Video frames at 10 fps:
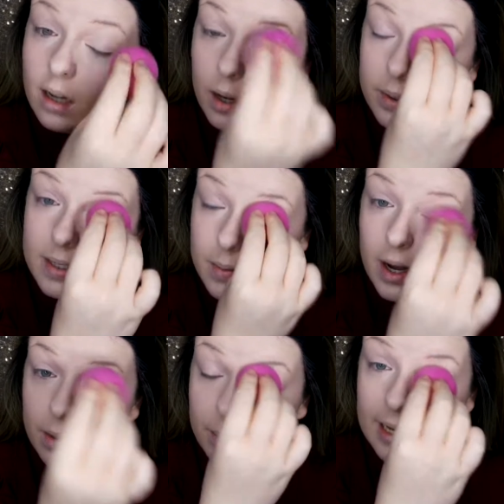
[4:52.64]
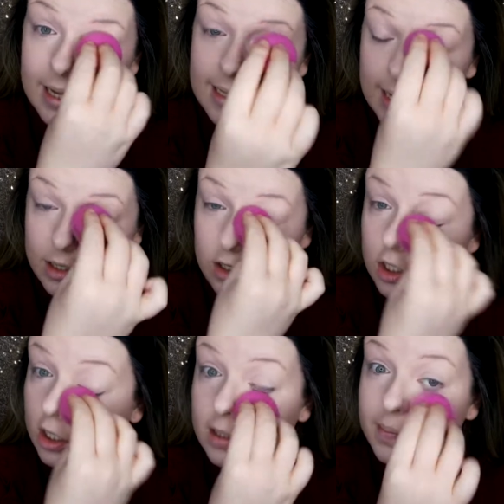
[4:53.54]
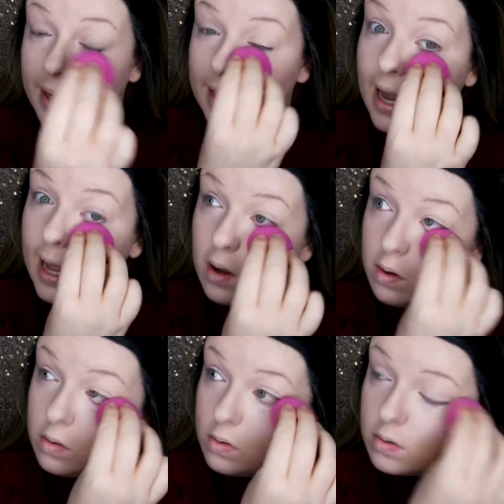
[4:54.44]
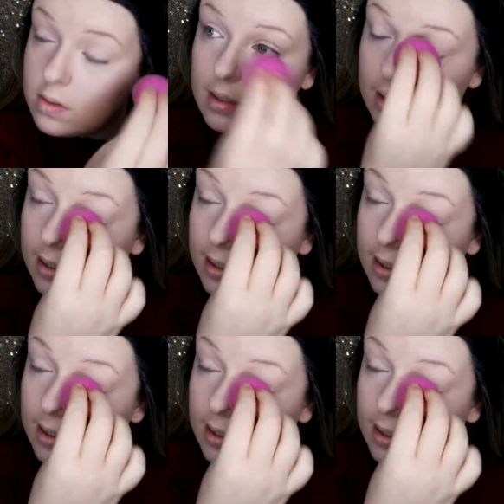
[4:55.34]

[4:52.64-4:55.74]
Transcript: oh, as well, please excuse my nails.